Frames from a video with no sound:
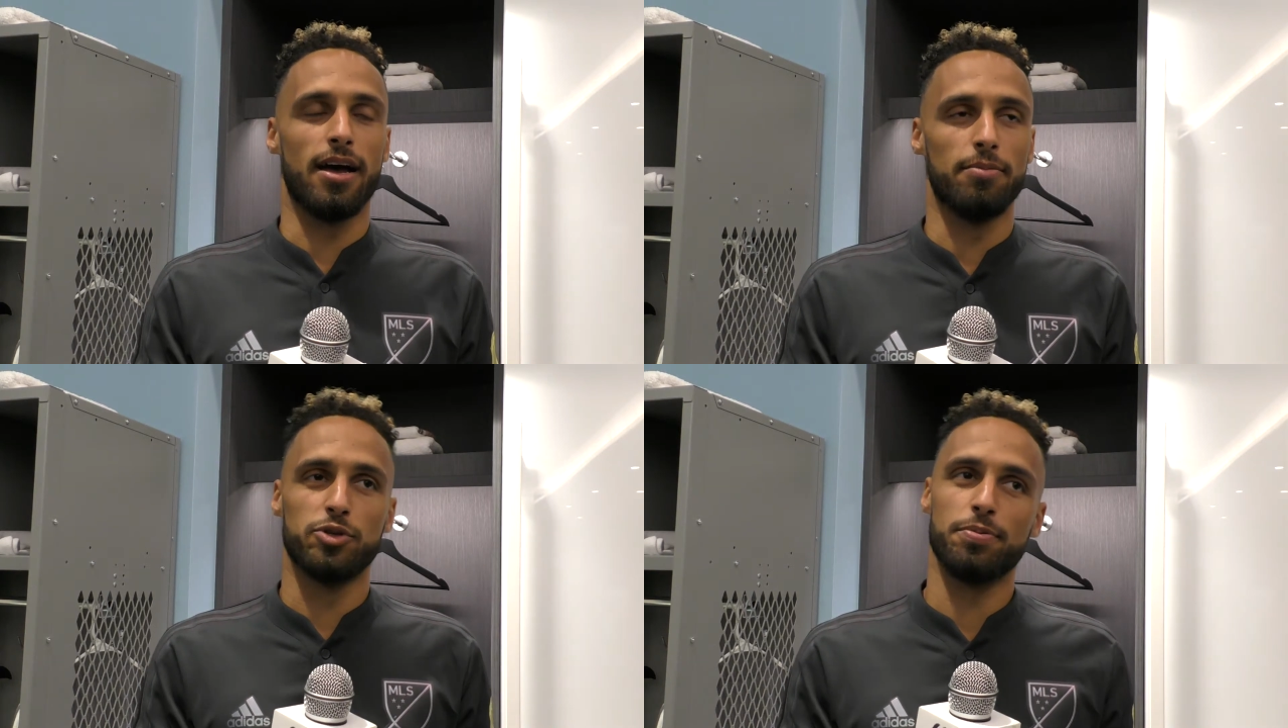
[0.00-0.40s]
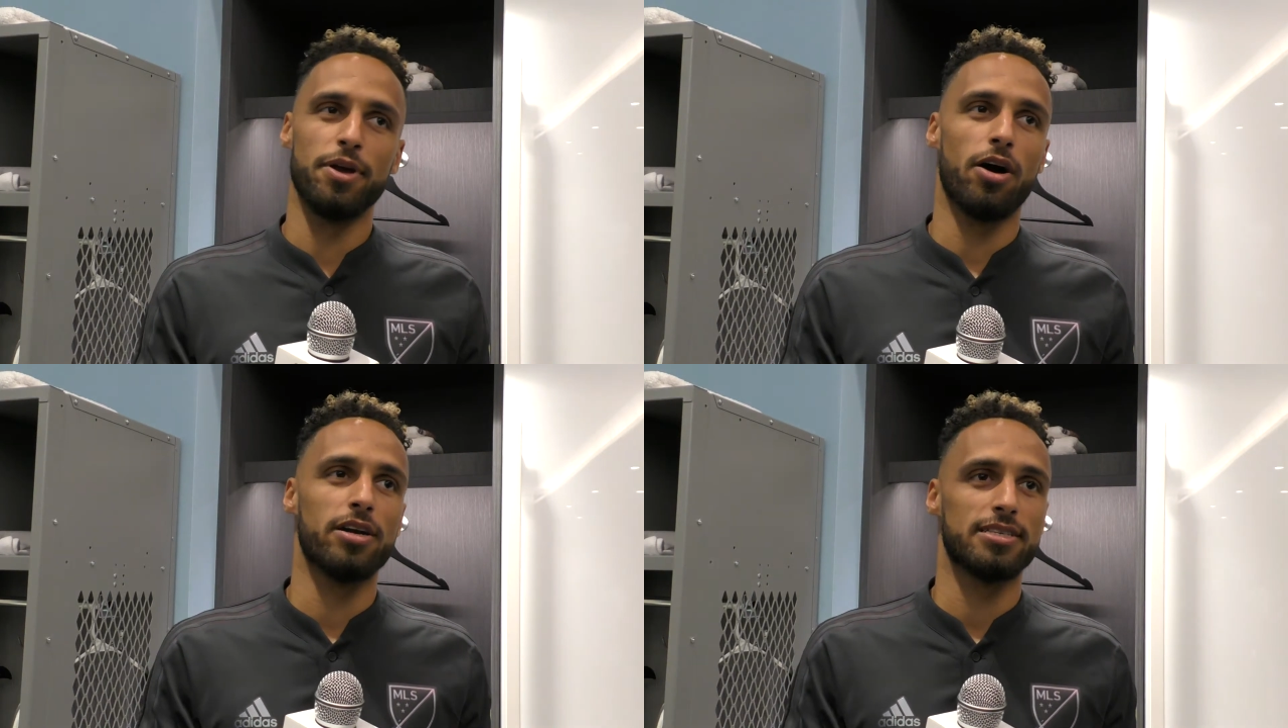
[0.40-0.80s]
Um, to
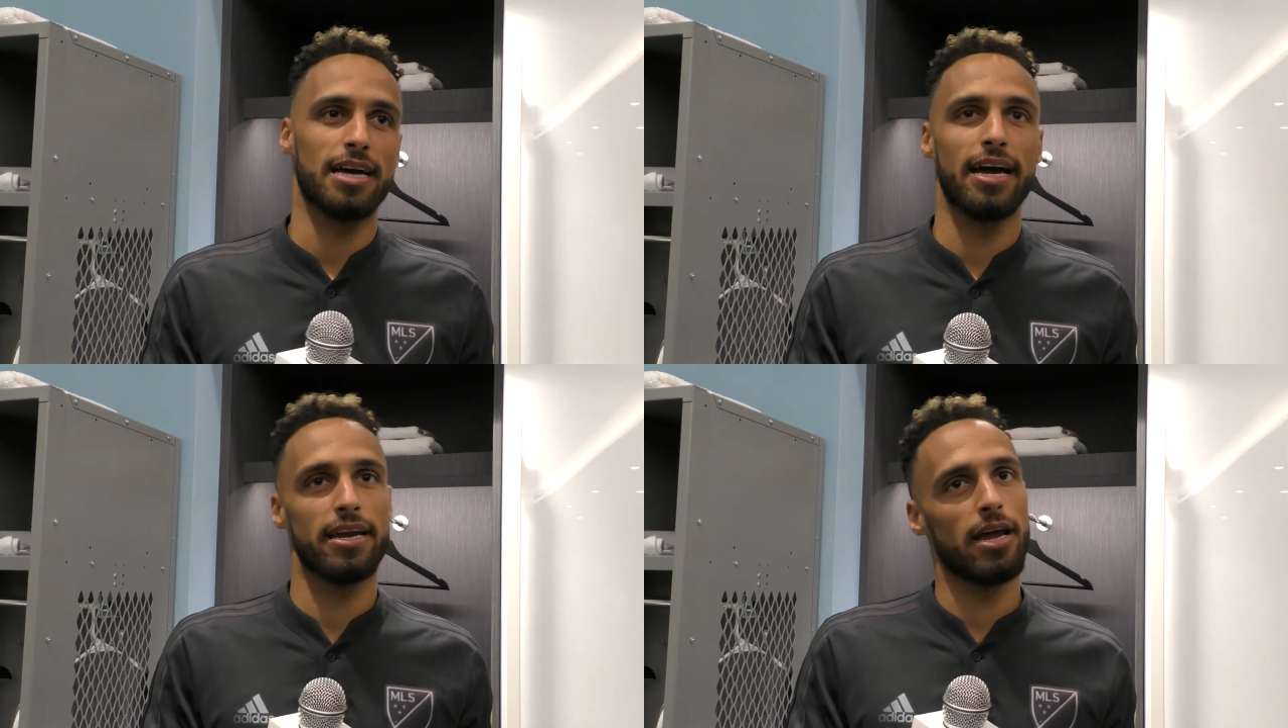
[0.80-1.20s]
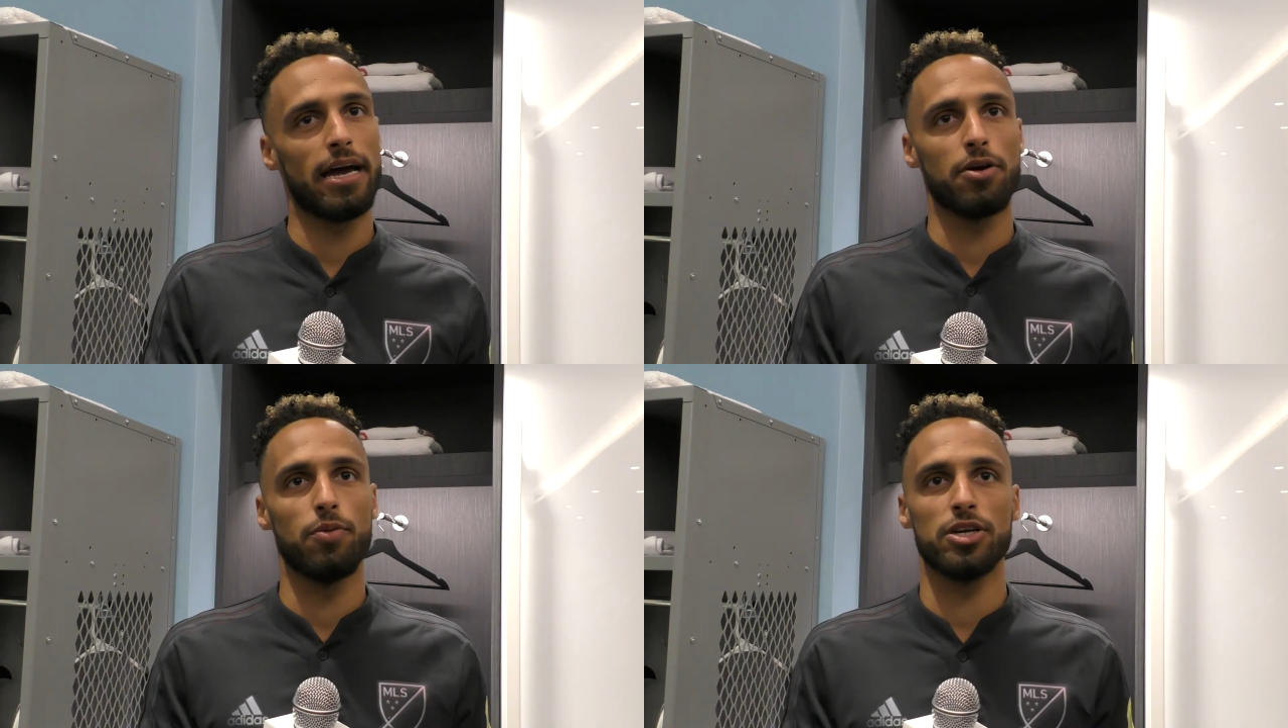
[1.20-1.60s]
be honest, I,
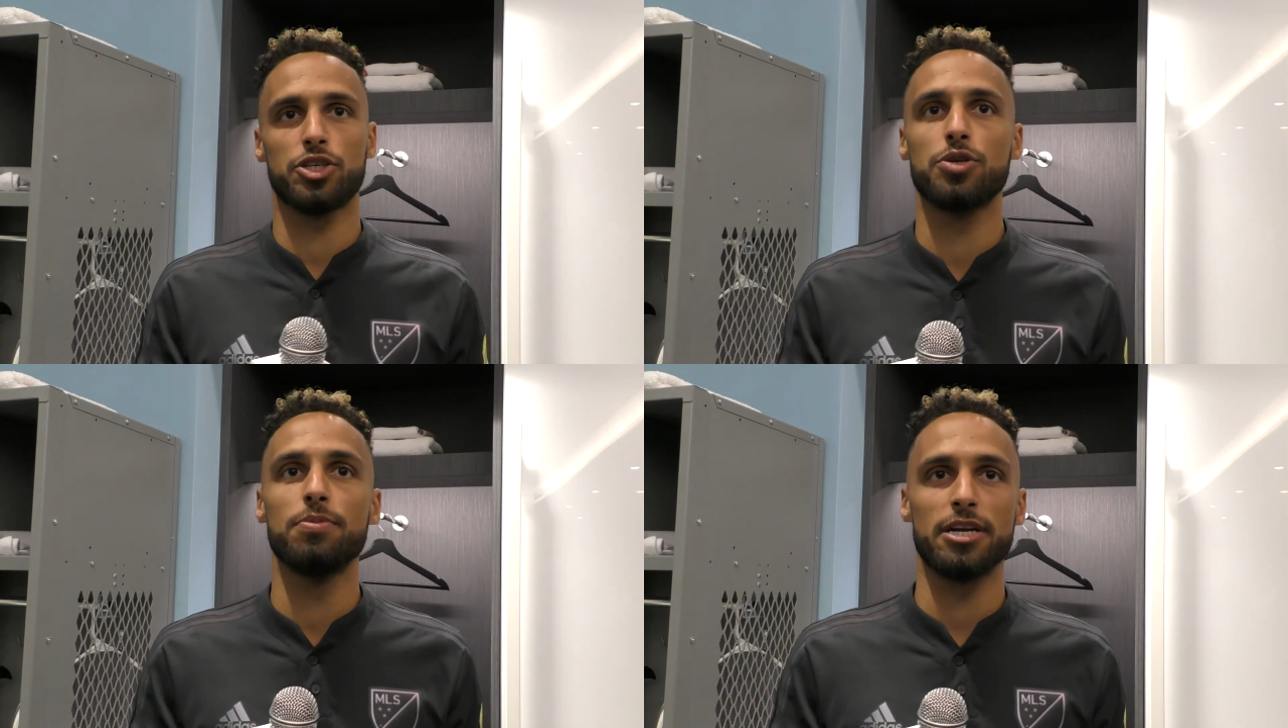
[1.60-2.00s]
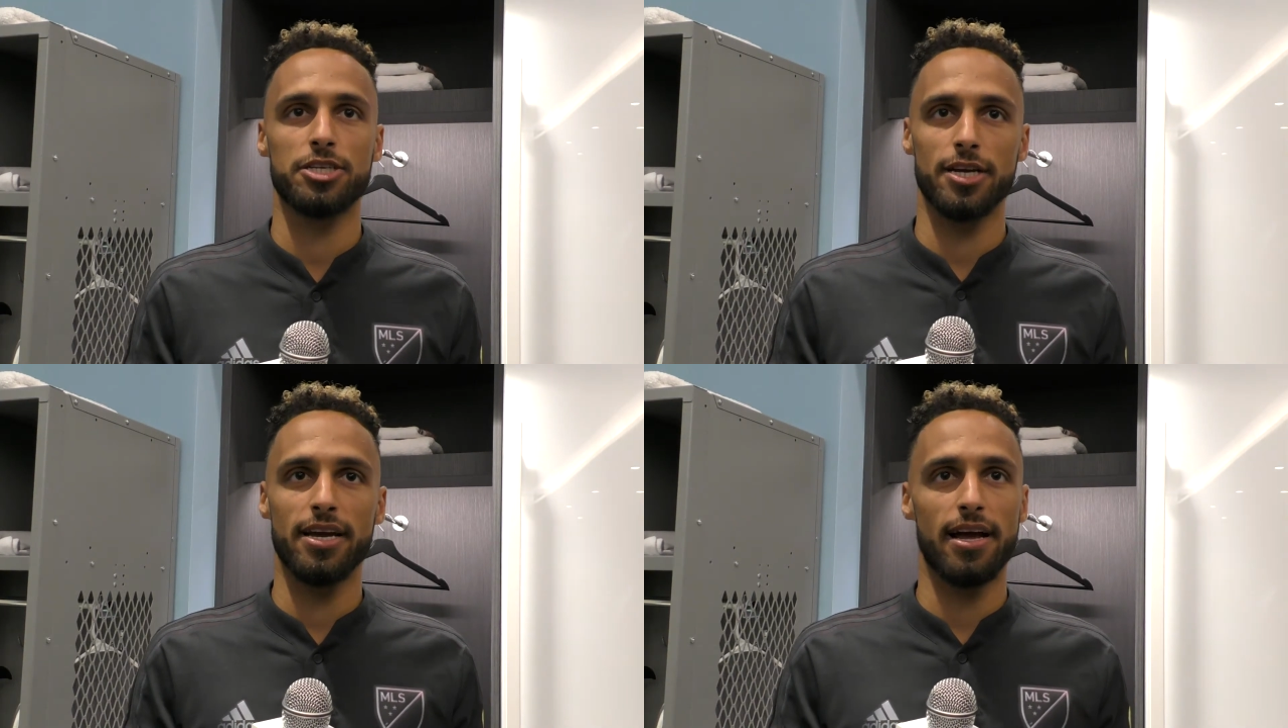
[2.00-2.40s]
I don't watch too
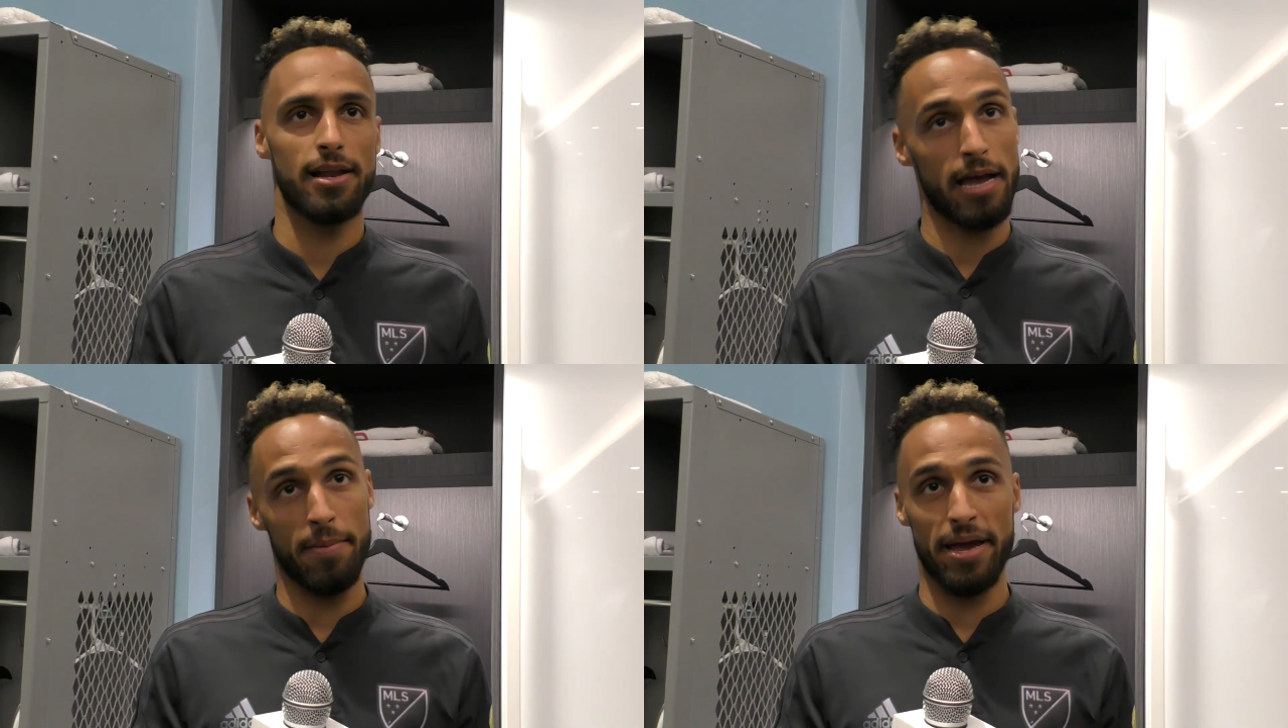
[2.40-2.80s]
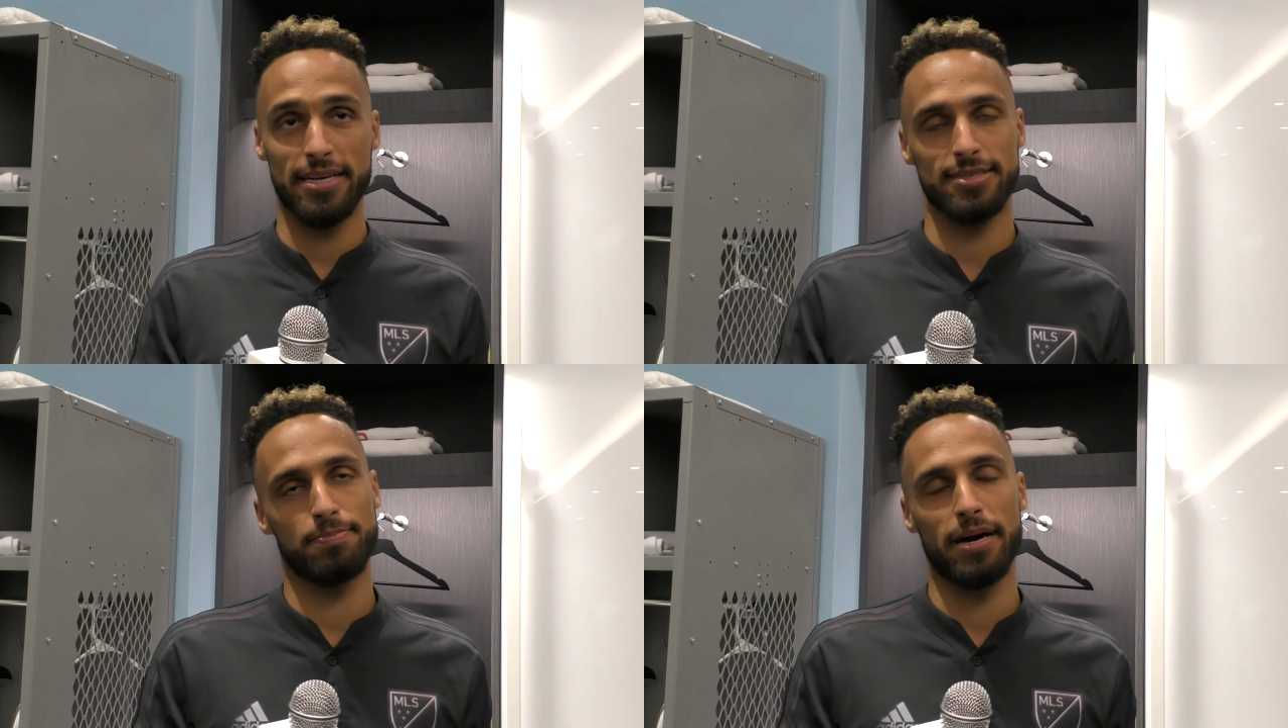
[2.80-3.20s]
much Liga
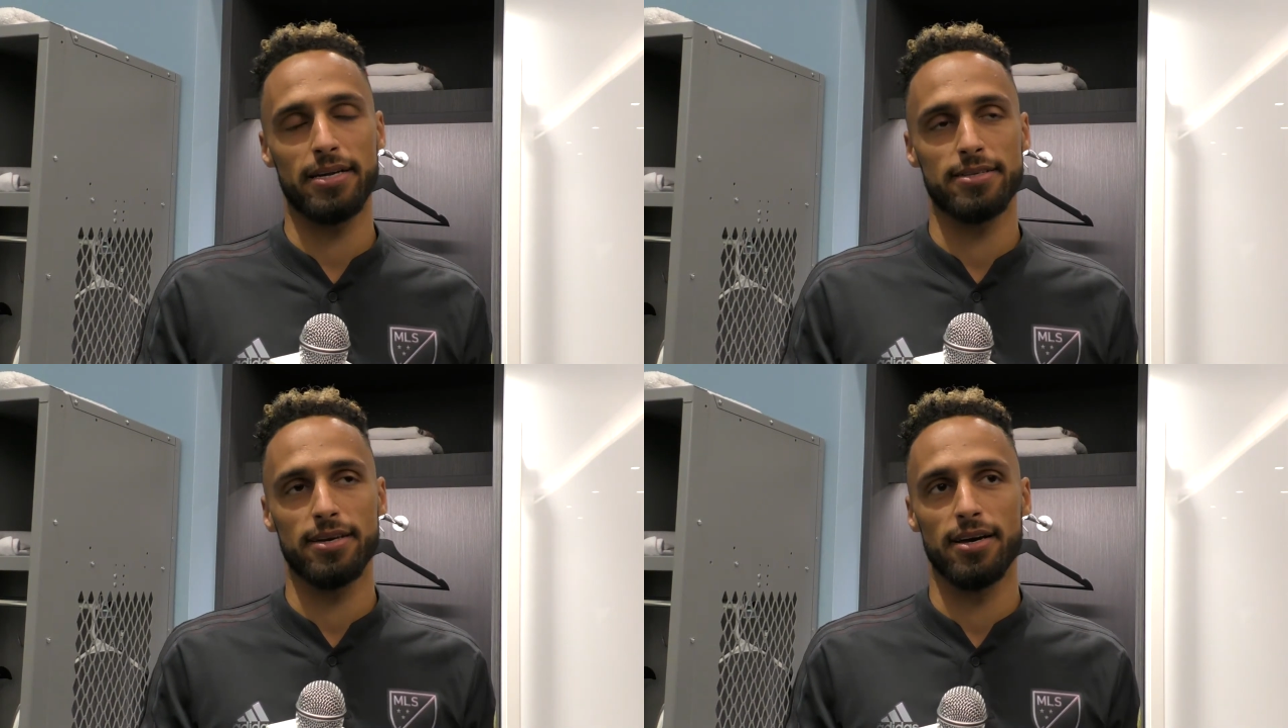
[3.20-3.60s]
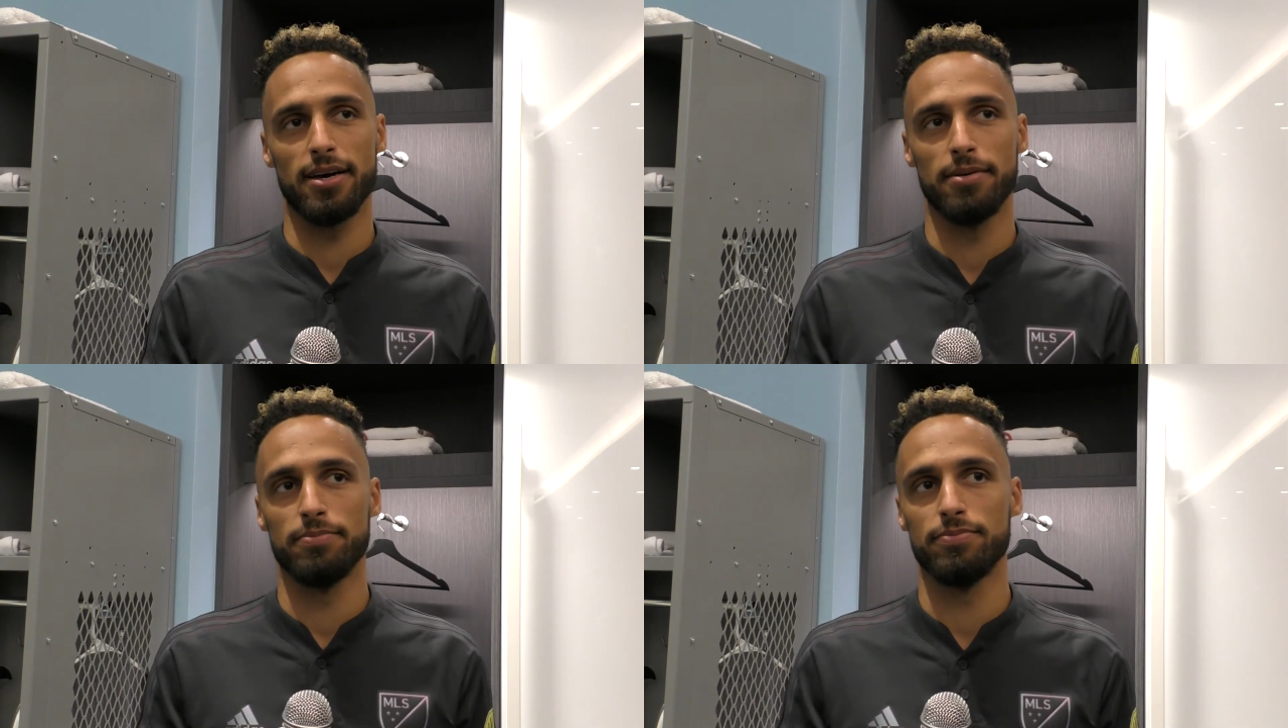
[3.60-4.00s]
MX, but
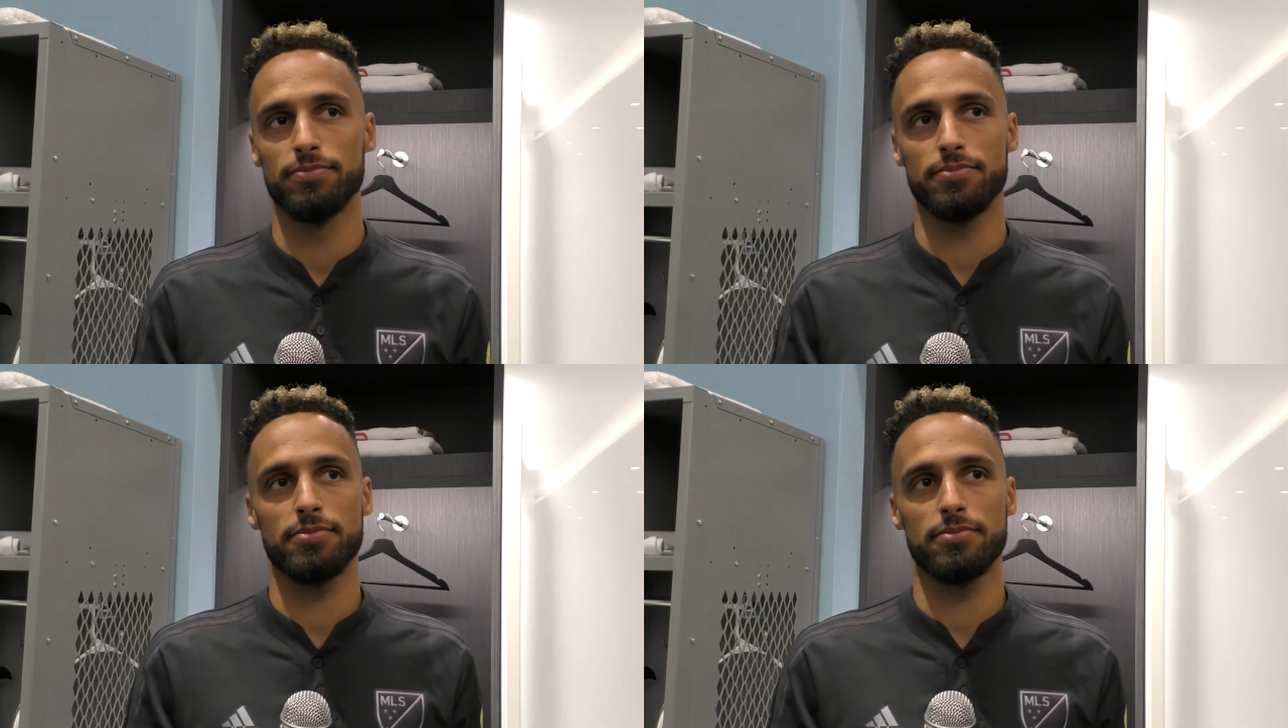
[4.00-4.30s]
um,